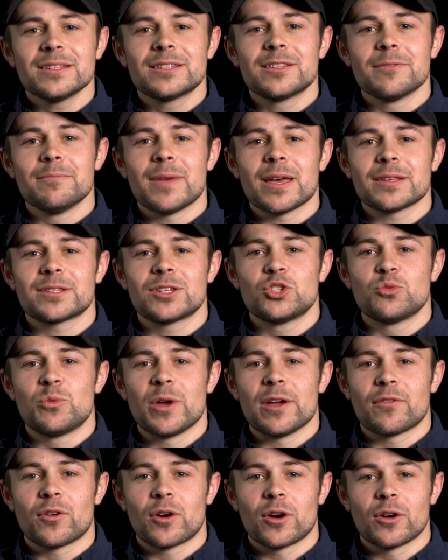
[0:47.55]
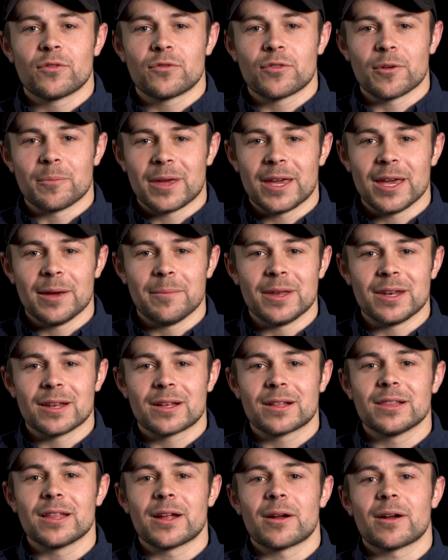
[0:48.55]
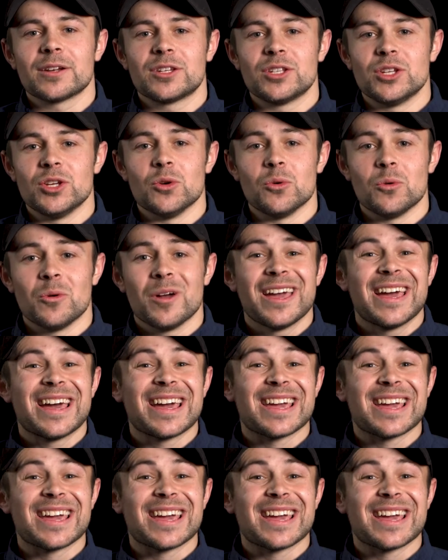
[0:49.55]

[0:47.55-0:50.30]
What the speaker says: is the message we have heard from him and declare unto you.